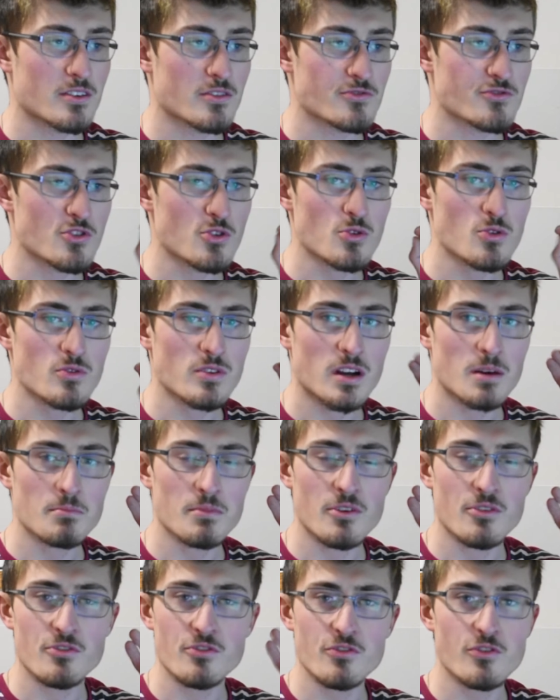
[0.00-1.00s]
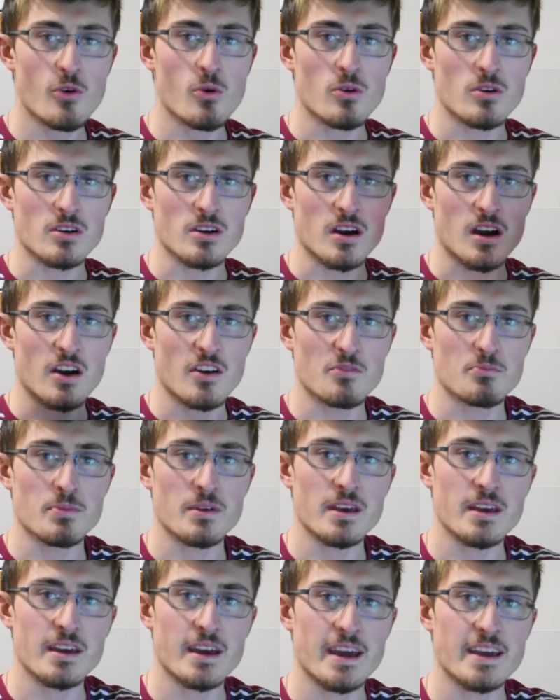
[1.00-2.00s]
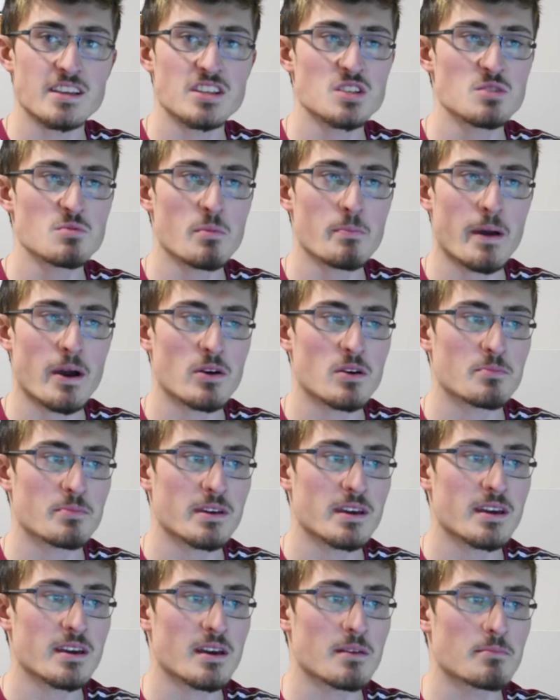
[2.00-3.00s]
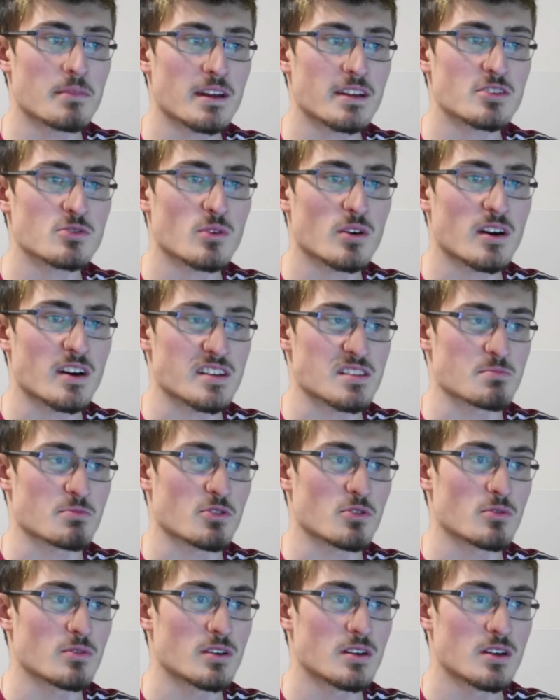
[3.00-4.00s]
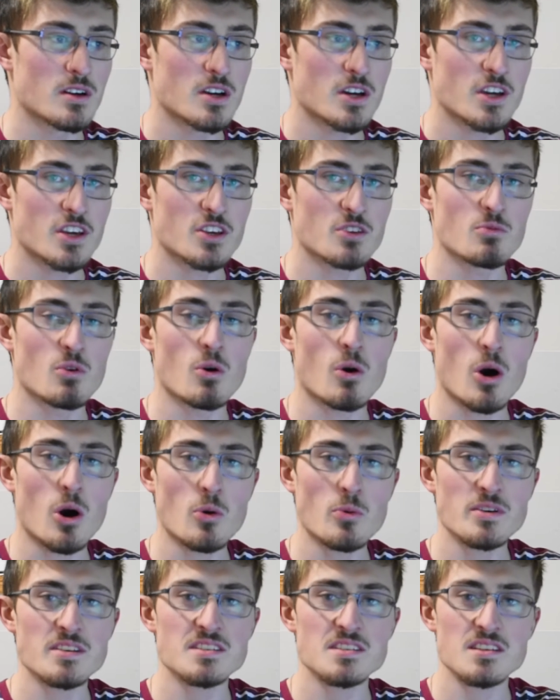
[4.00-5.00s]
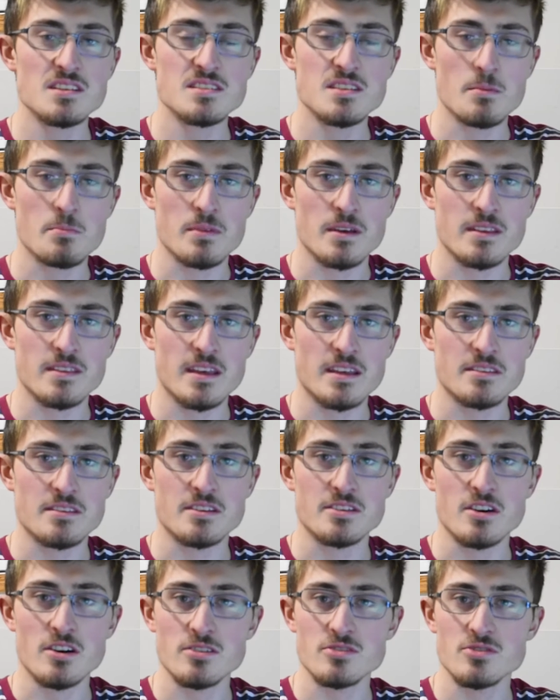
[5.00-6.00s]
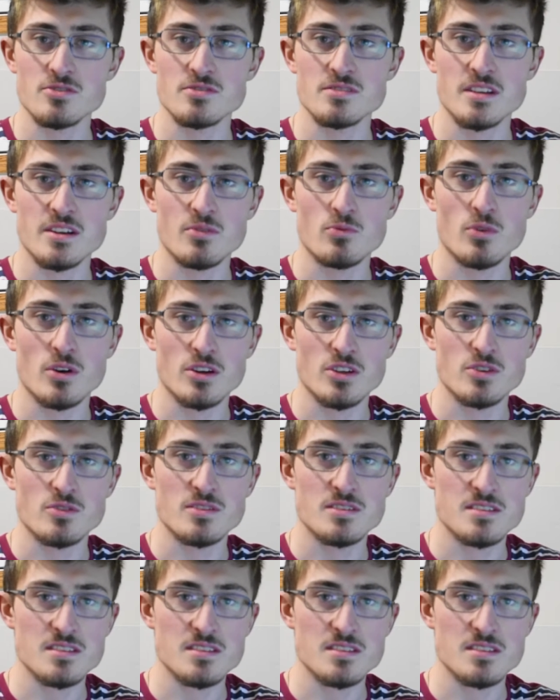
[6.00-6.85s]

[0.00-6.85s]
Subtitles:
Rule number 4 of being a superpowered being admitted to a hospital. You will always see something that the doctor didn't want you to